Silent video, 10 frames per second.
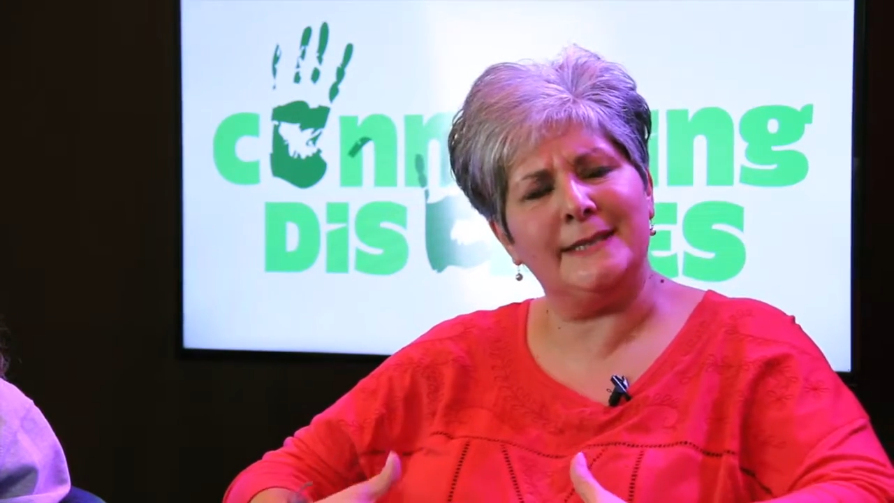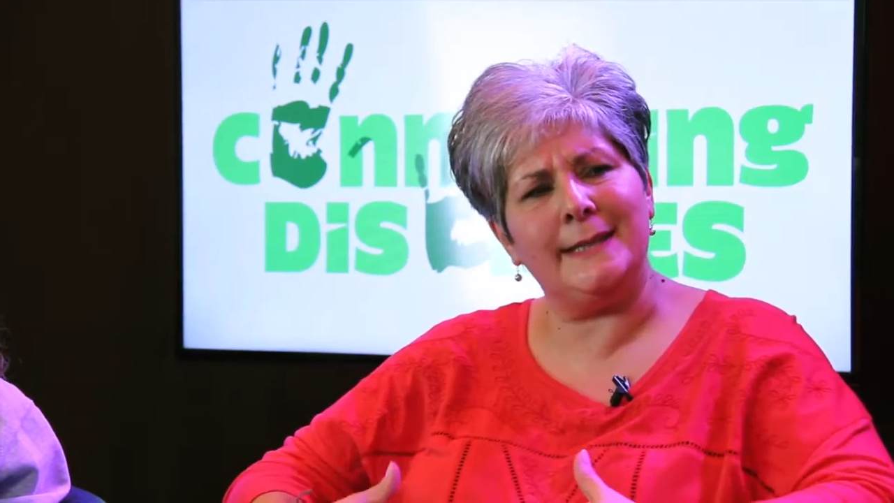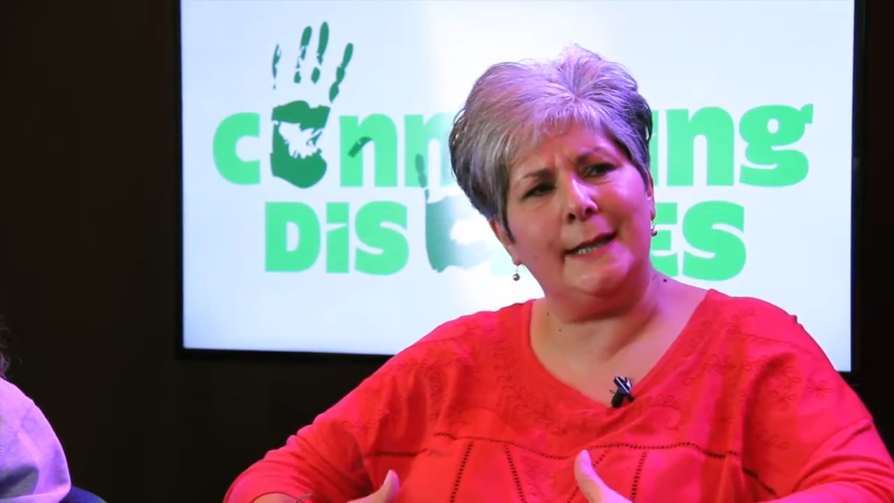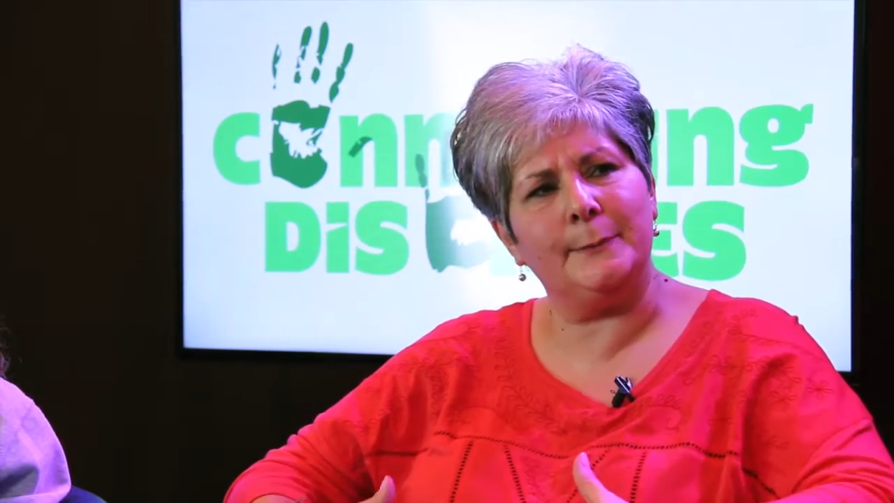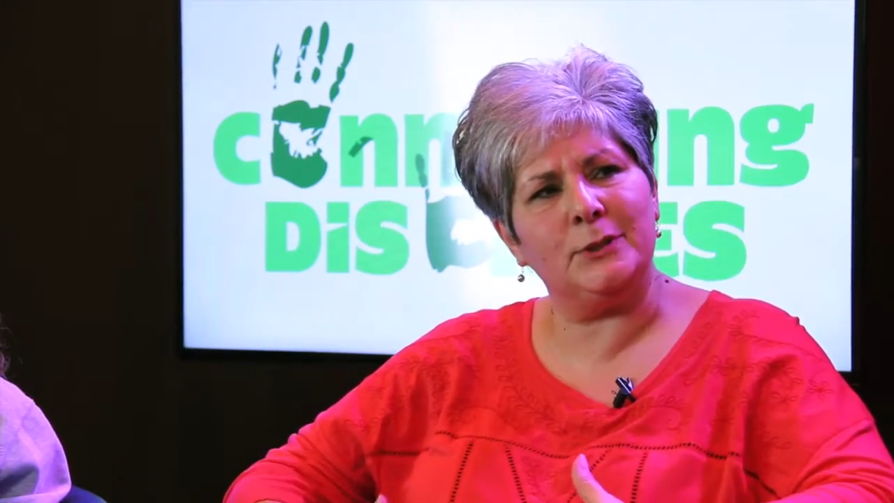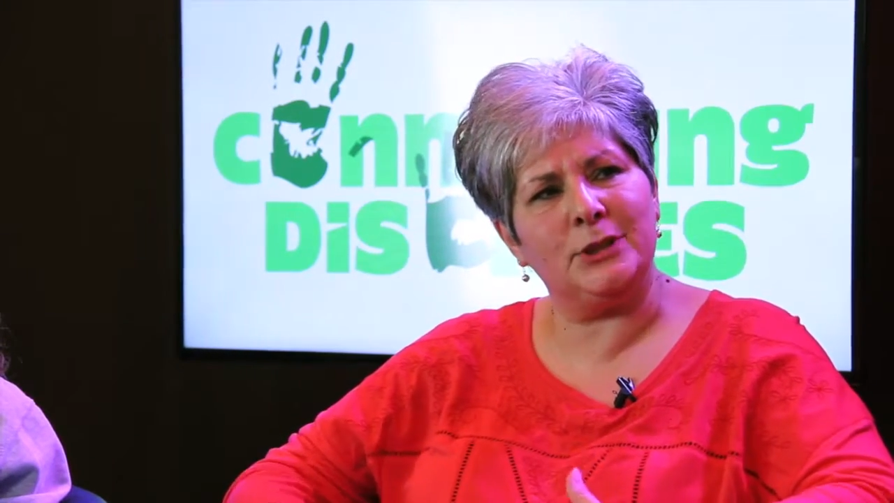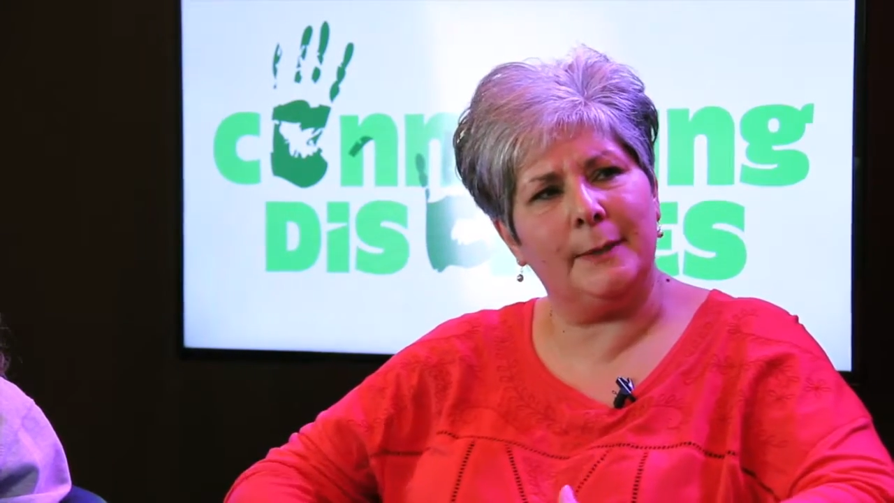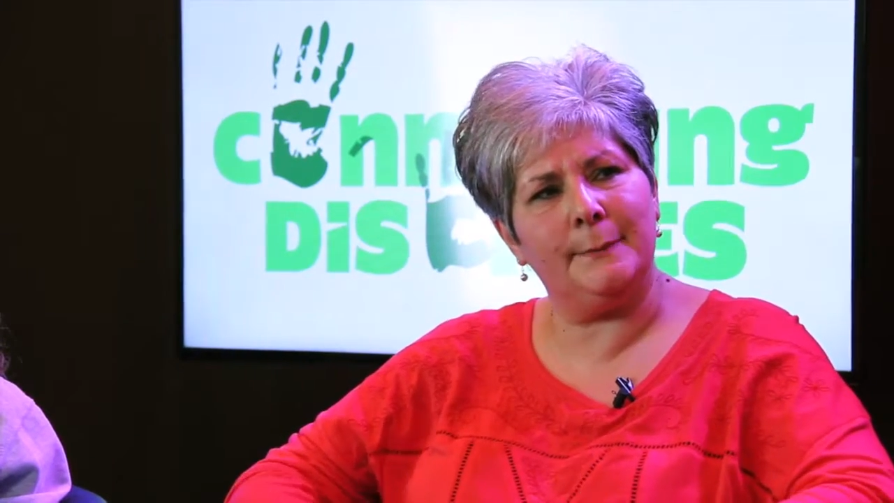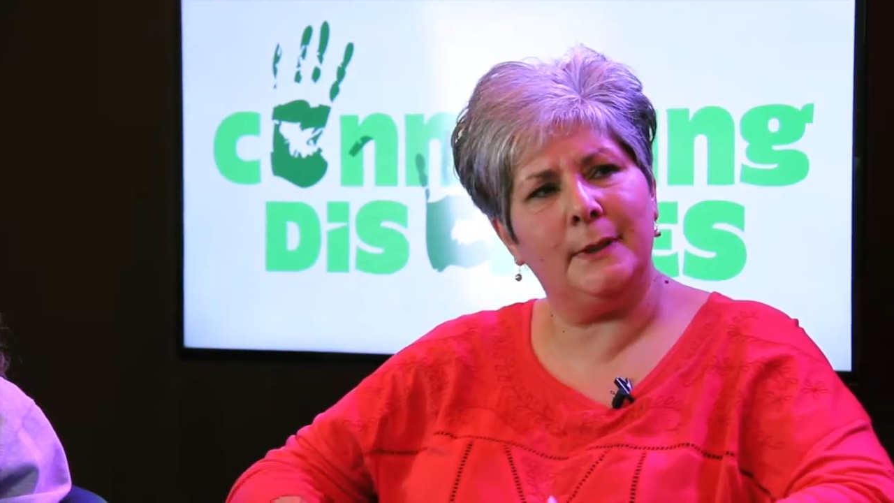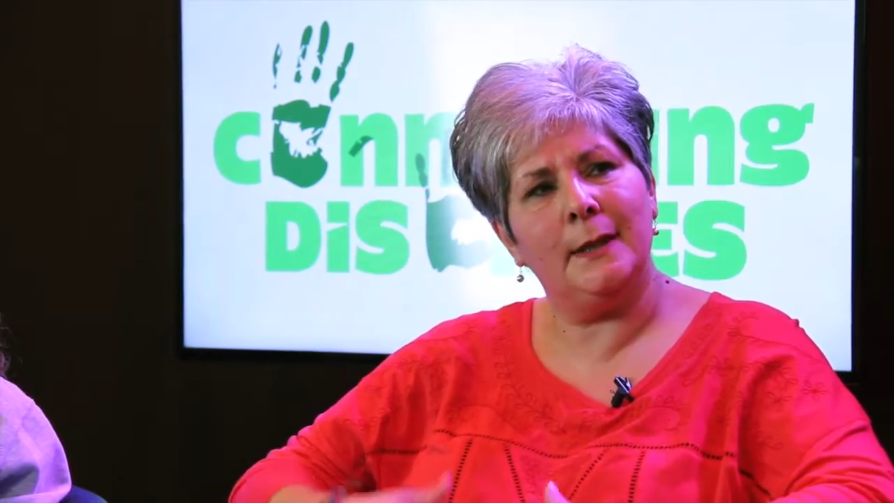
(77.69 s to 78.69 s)

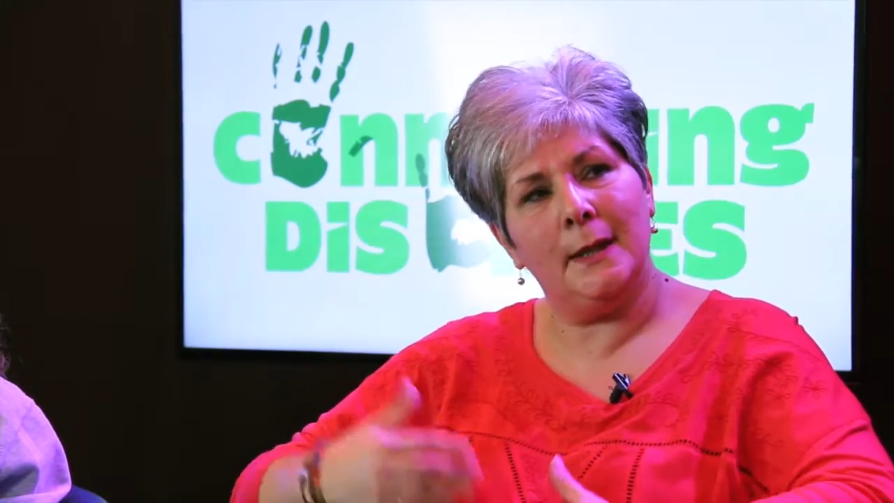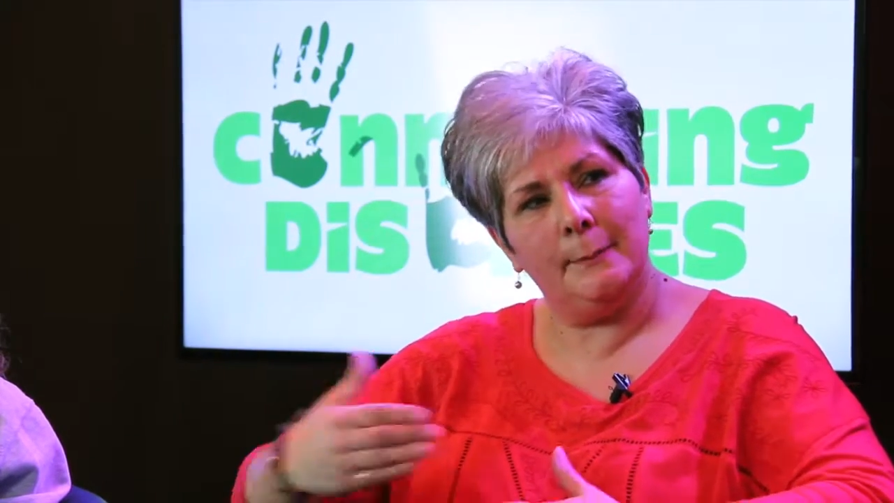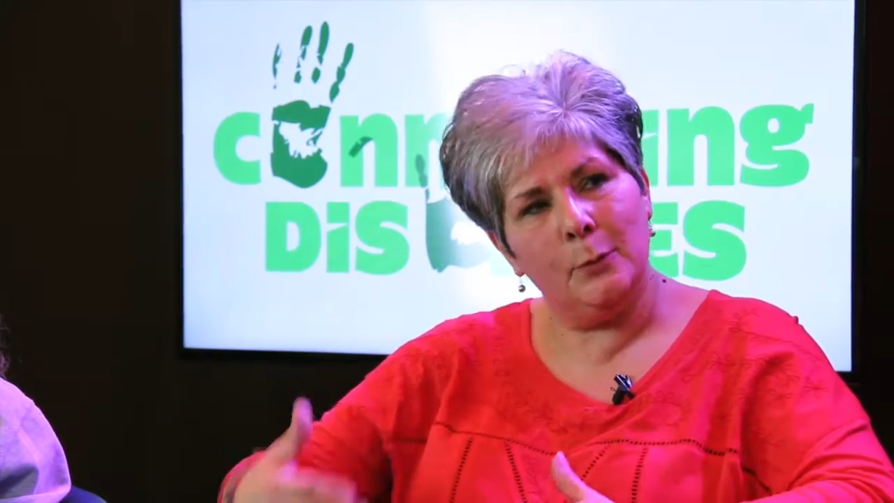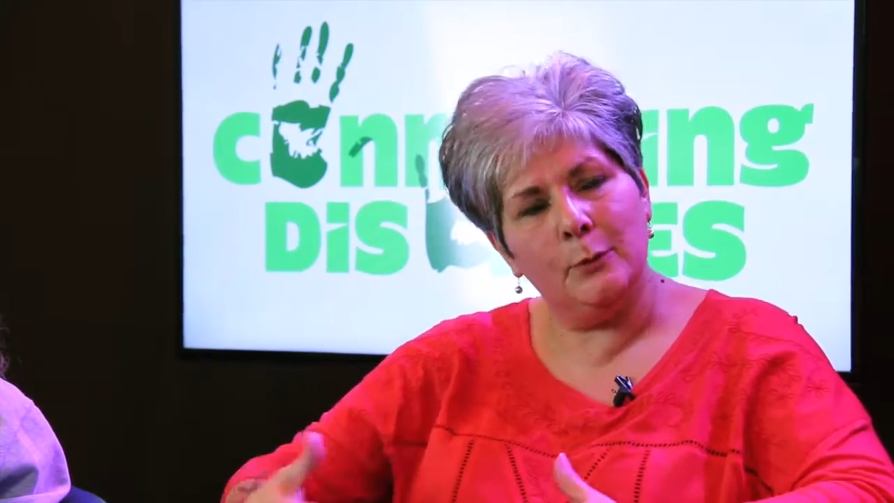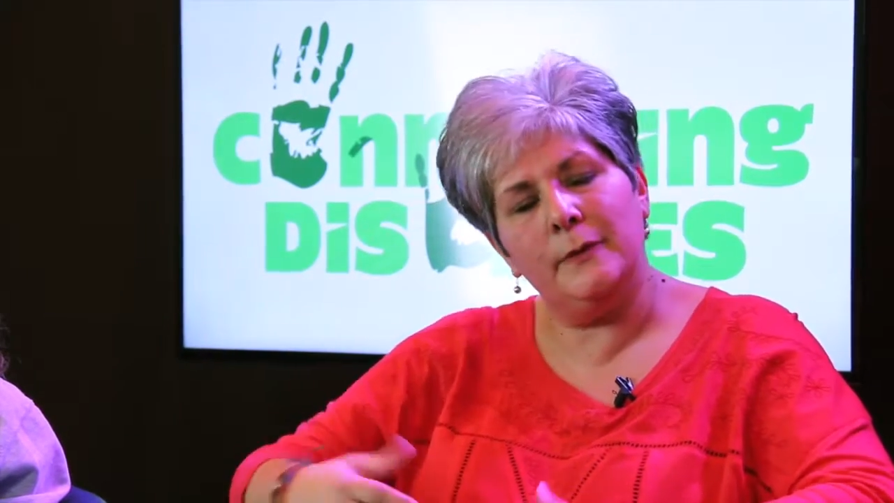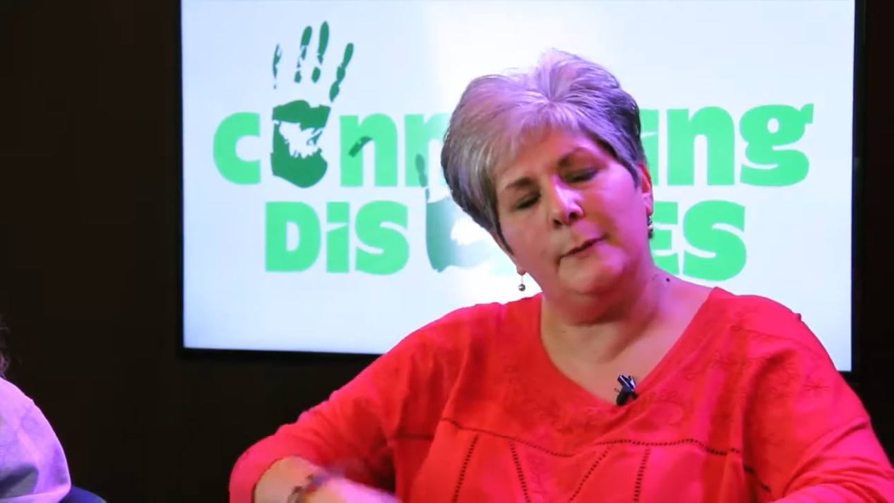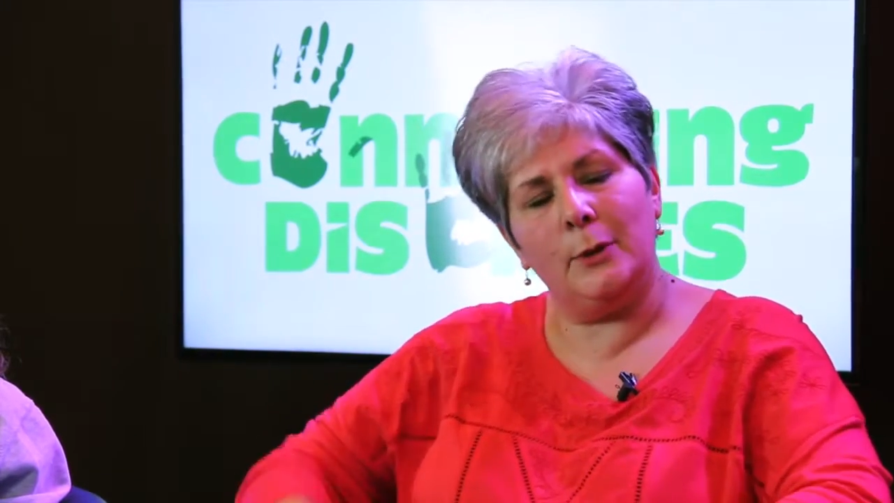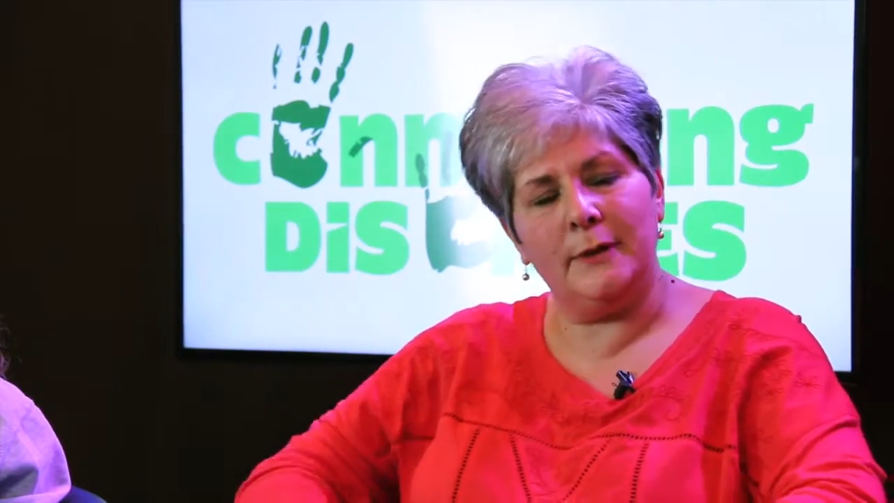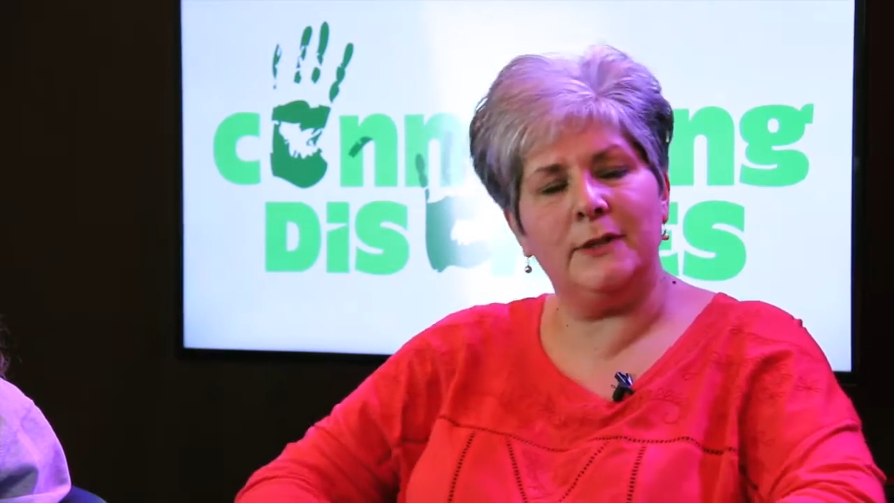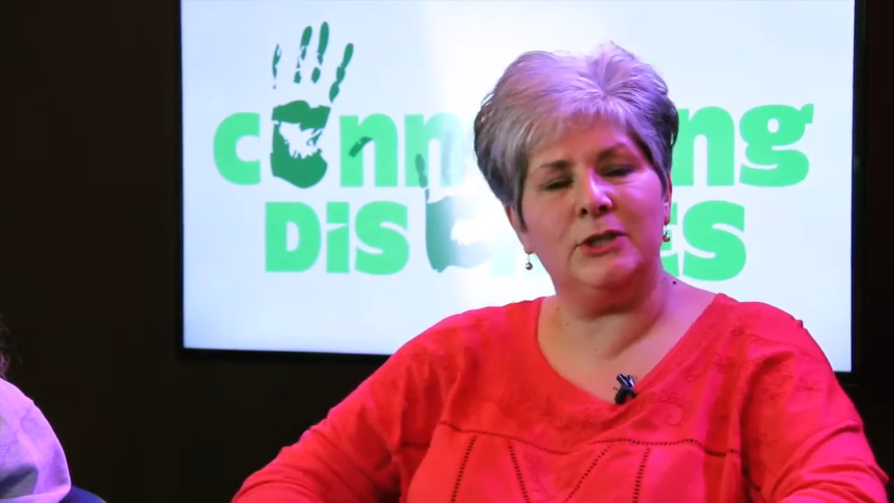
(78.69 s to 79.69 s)
discipleship, moving them on in the